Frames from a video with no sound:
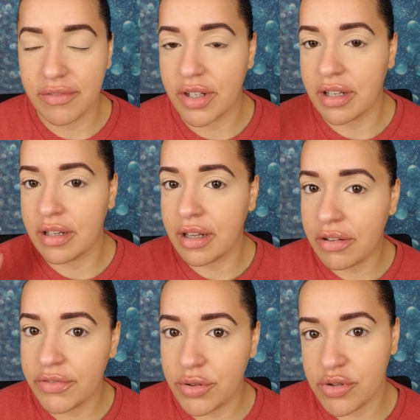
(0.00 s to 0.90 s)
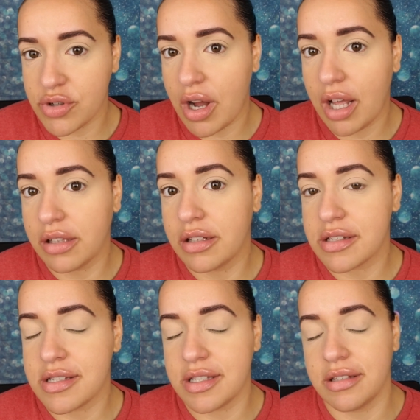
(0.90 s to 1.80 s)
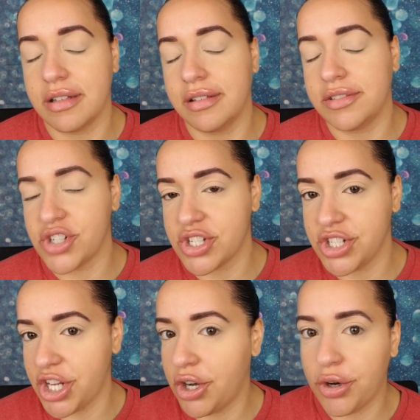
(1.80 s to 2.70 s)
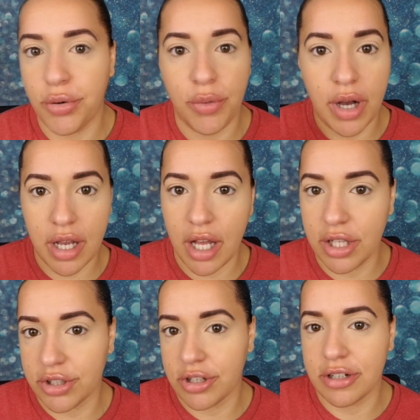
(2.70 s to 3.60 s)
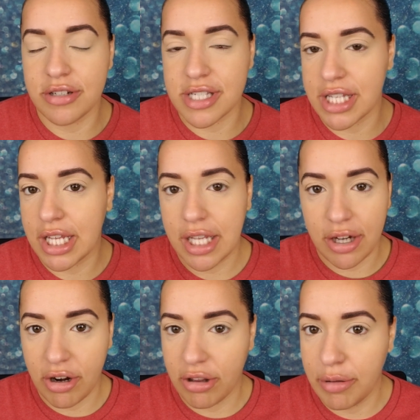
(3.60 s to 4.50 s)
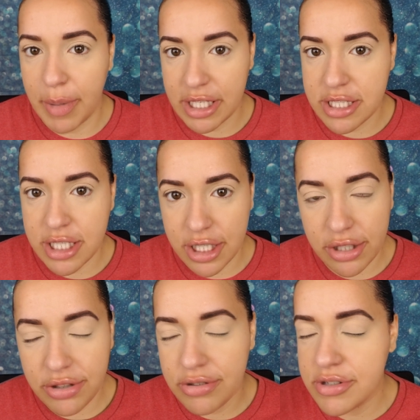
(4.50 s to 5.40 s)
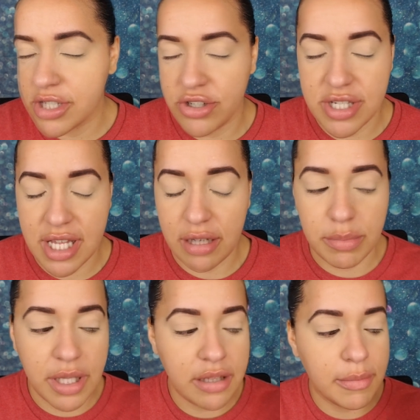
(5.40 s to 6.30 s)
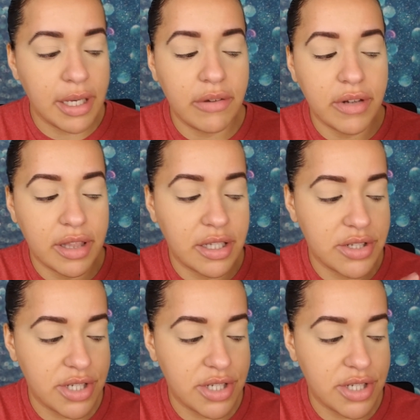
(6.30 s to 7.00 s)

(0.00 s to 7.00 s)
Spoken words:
I've done enough neutral eye looks to just know what colors like are the best to use and just how to blend them and everything.